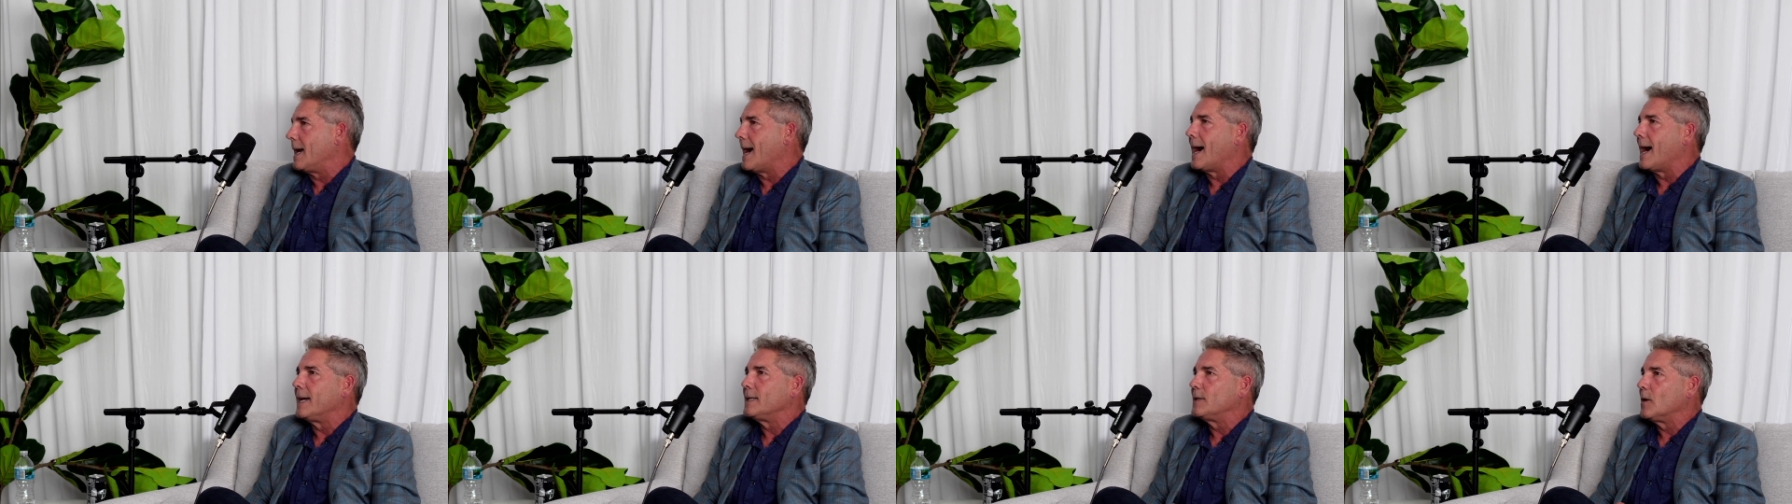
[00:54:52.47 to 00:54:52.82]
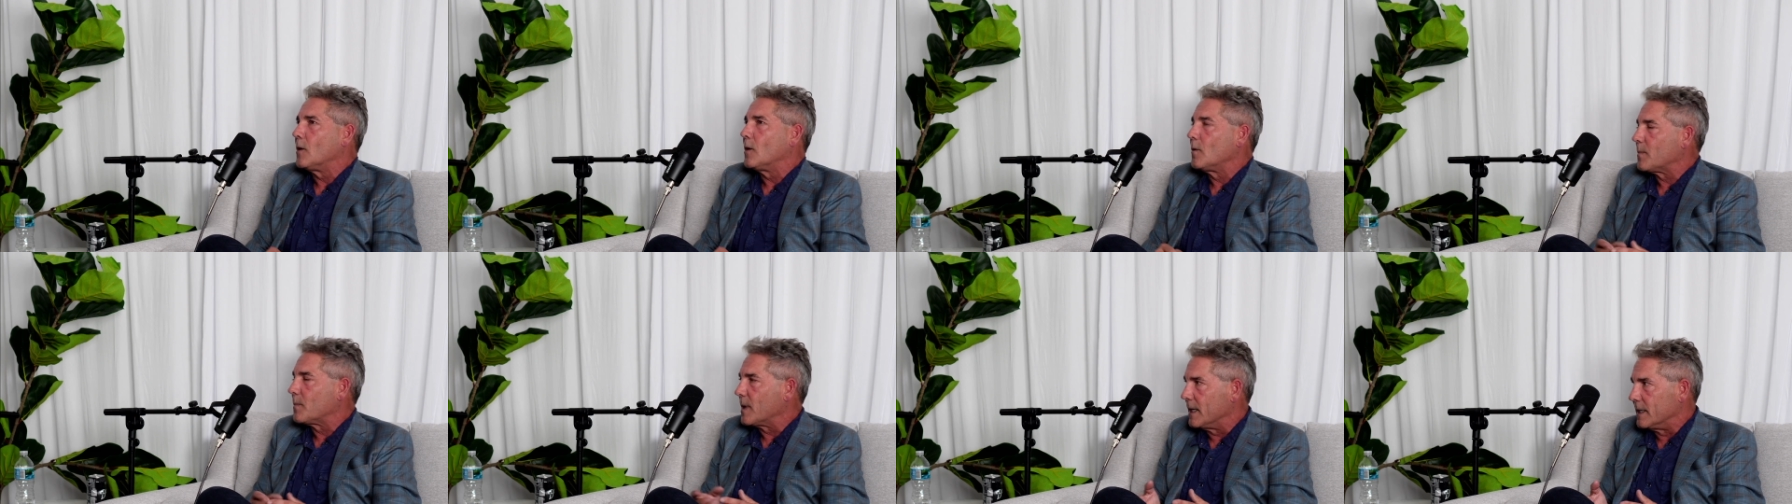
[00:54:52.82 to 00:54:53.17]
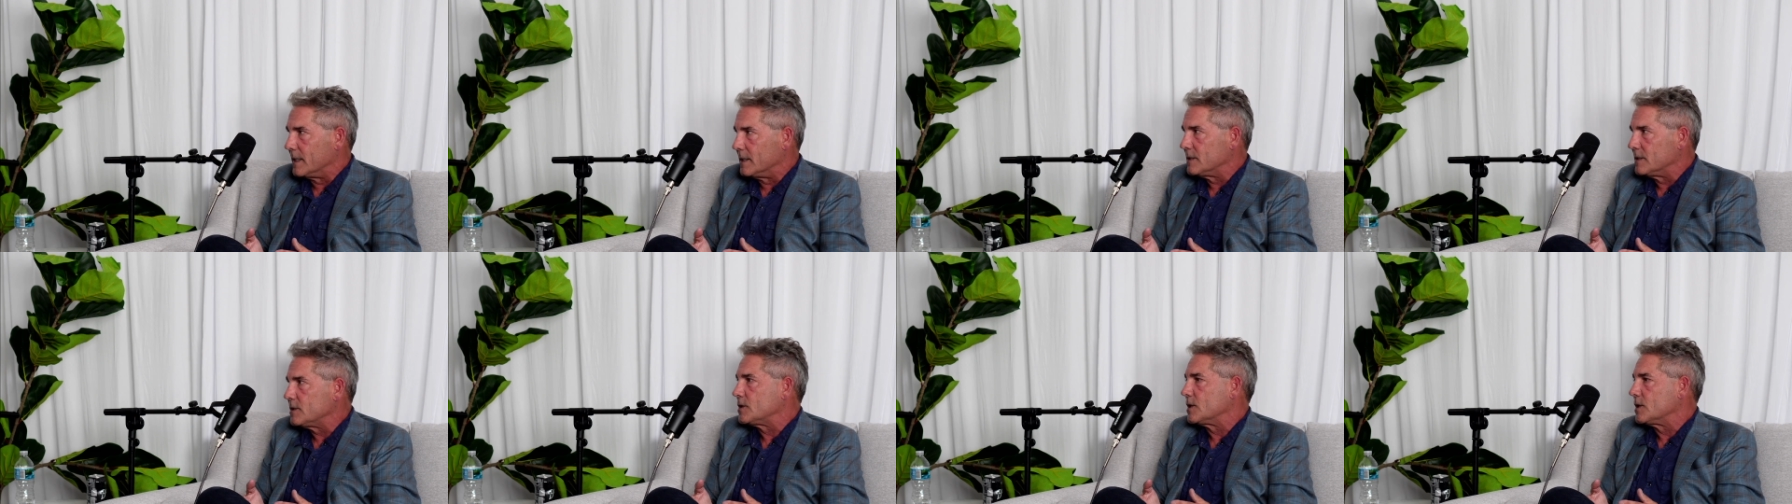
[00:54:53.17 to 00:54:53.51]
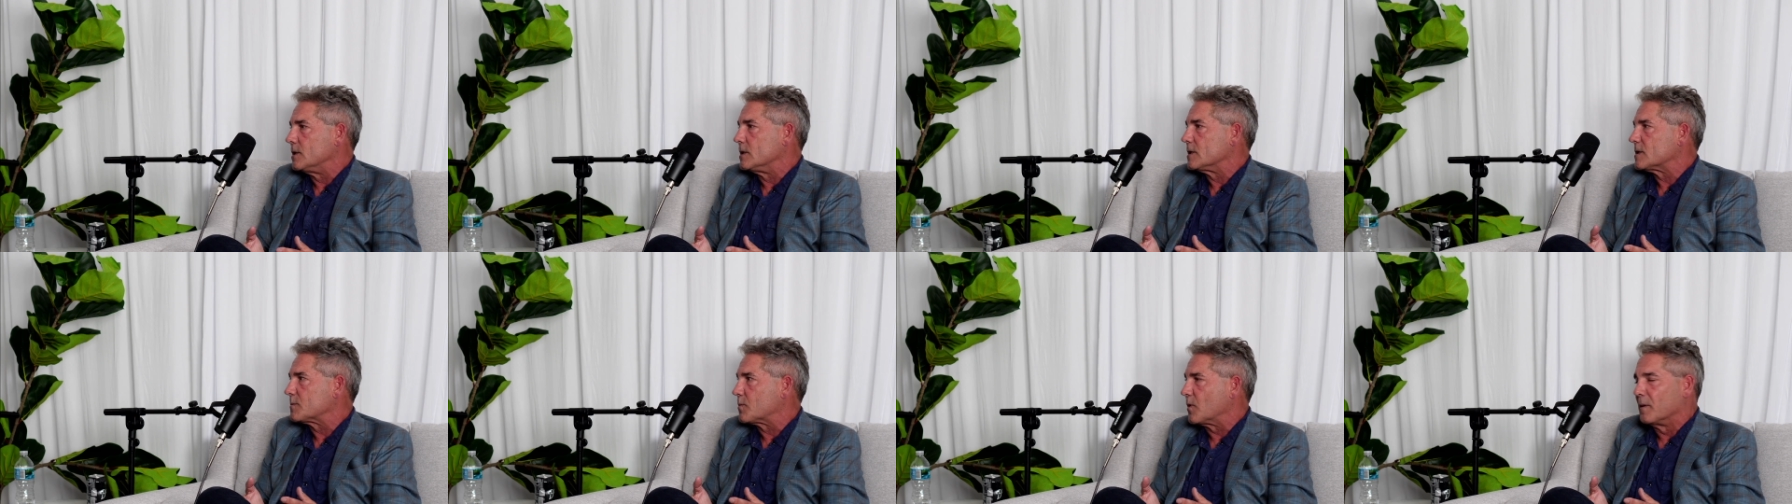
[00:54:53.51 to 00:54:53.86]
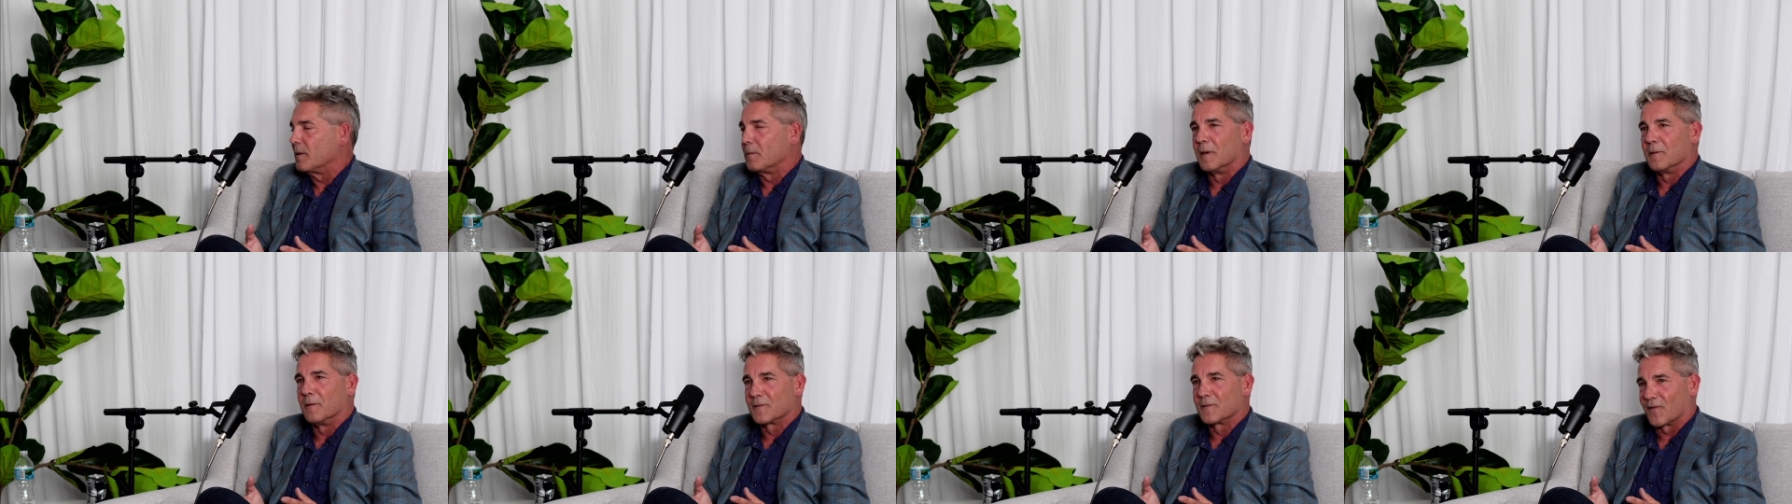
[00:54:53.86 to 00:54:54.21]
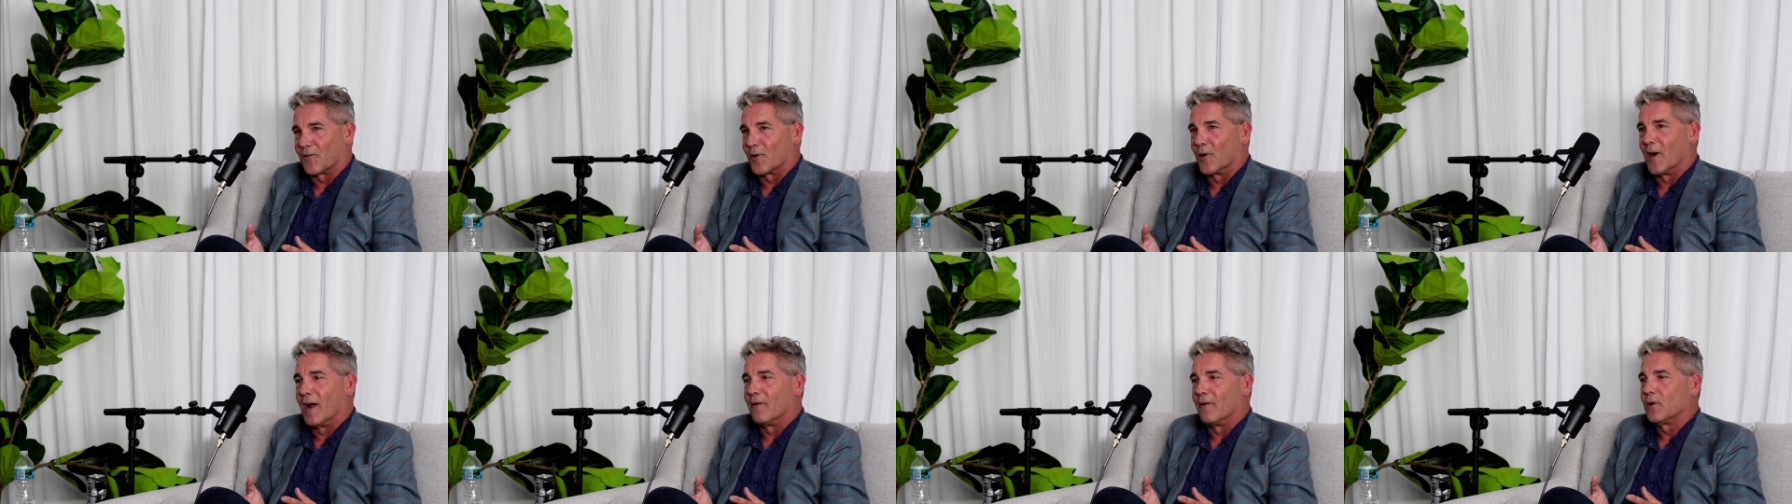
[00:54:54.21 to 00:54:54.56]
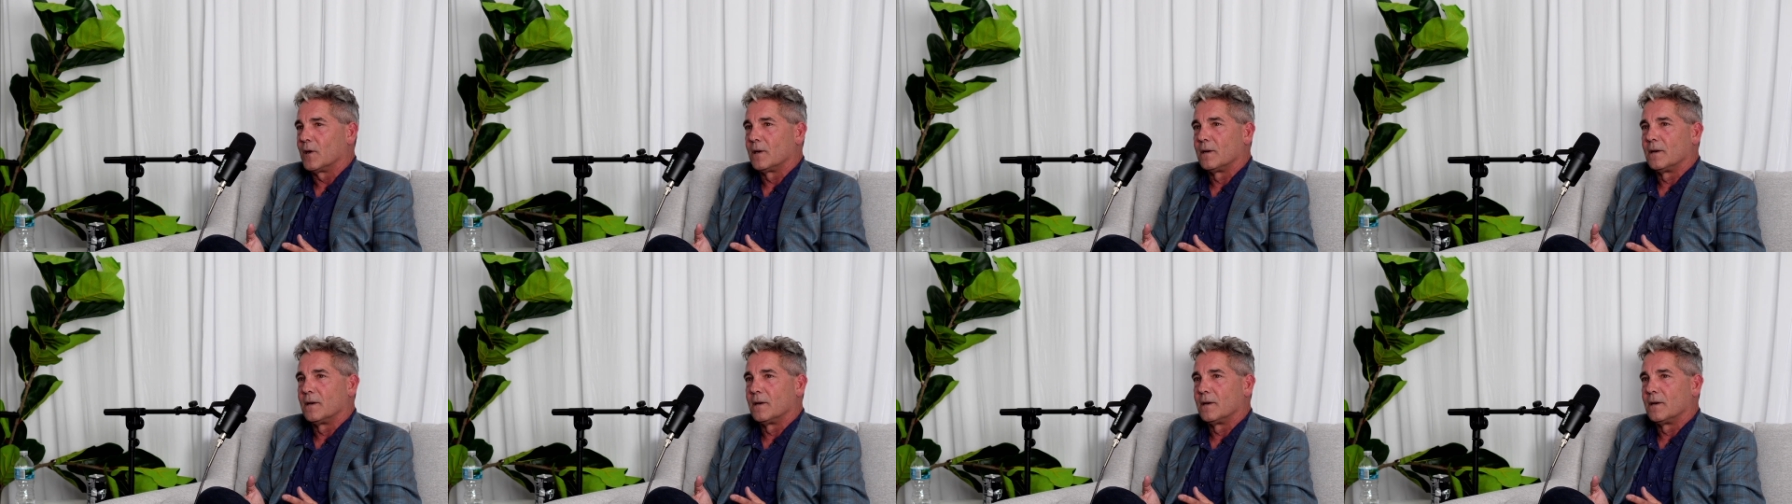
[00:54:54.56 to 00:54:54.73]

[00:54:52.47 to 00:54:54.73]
I don't pay insurance premiums forever.